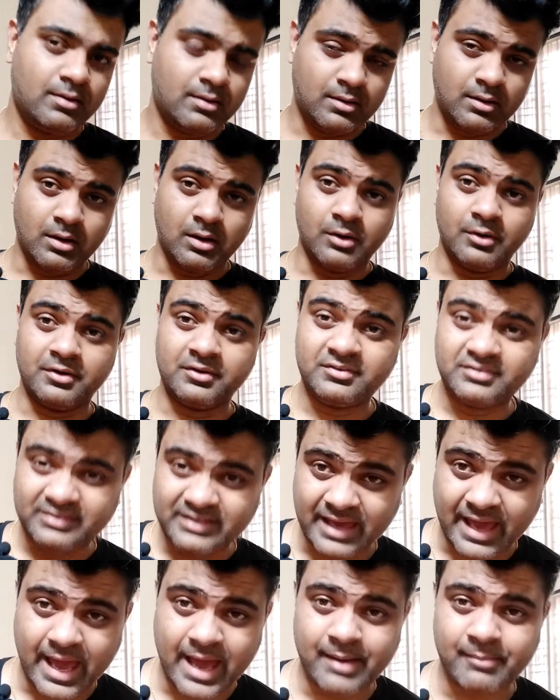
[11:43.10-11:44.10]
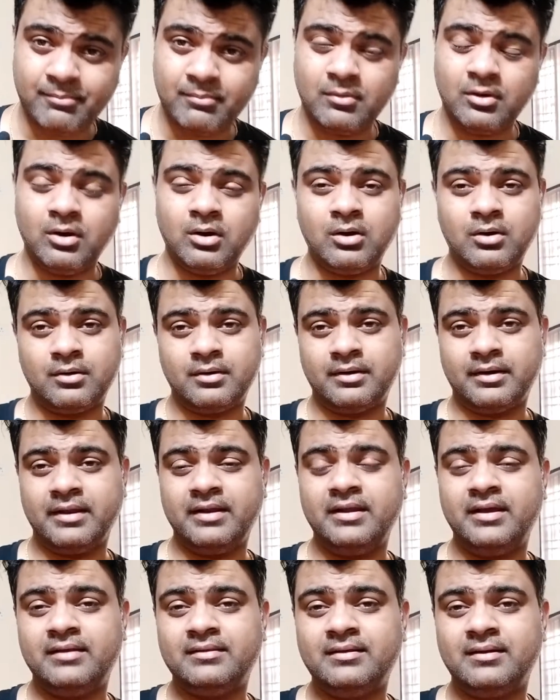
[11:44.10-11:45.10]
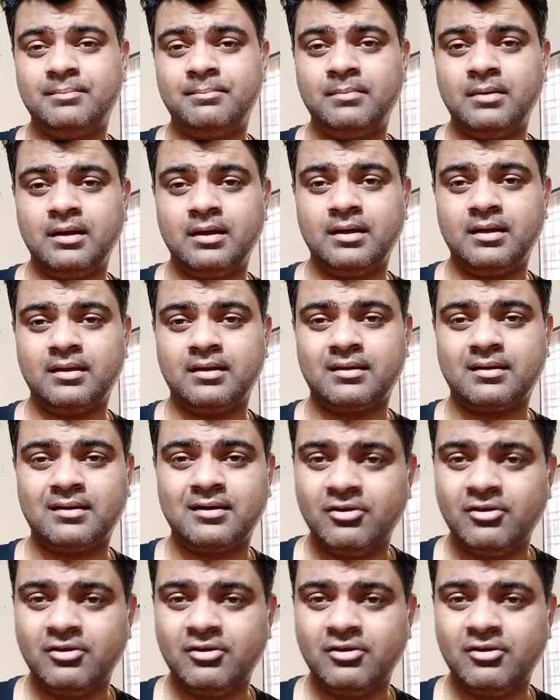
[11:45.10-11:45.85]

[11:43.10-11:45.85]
or scam or any other uh,